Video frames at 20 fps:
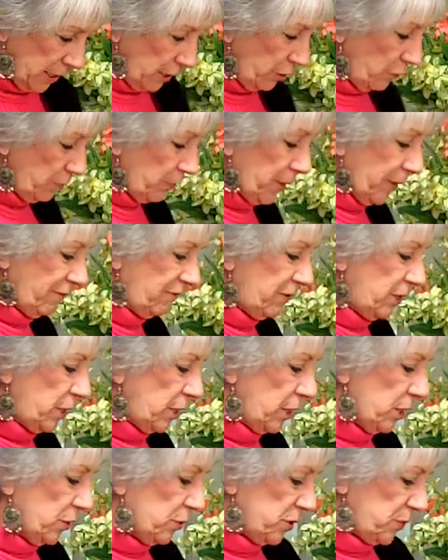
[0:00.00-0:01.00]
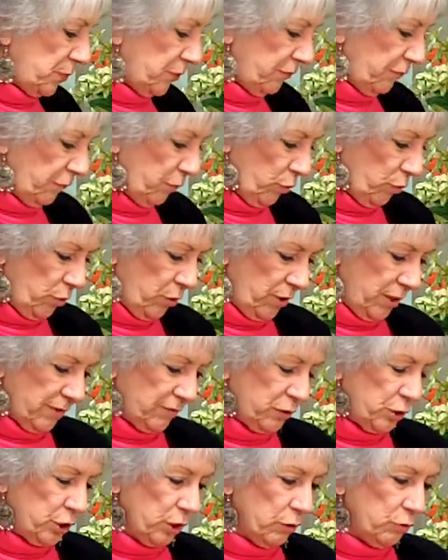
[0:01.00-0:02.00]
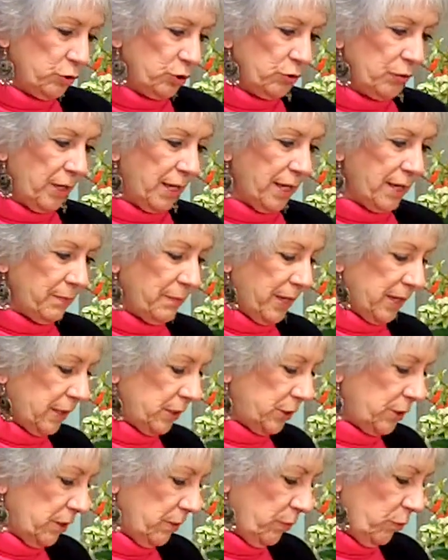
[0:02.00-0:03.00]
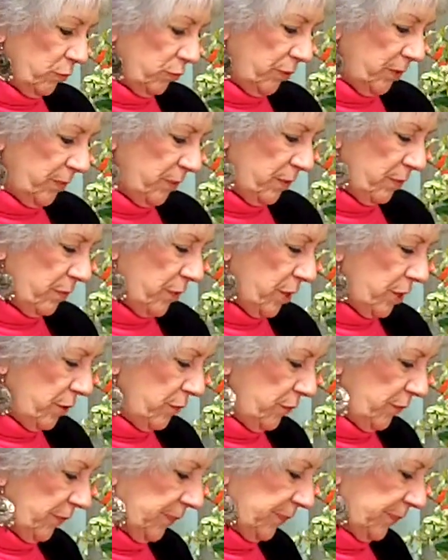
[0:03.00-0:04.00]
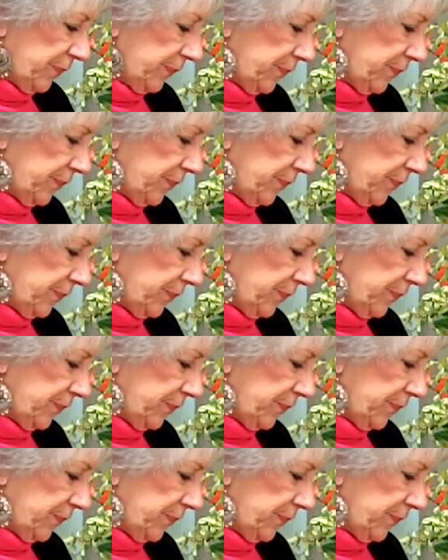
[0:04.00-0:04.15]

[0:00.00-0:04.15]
any of my videos before, I've showed you how to make a double ribbon bow.